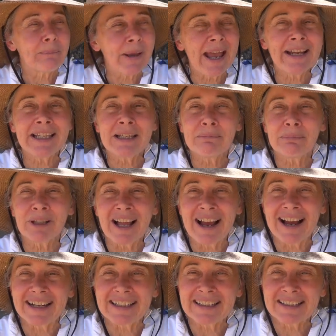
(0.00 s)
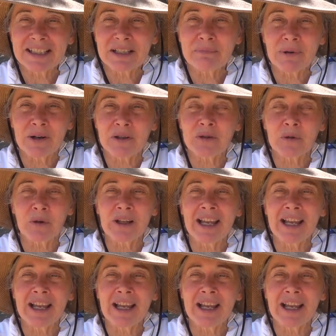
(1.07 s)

Peggy Black, spiritual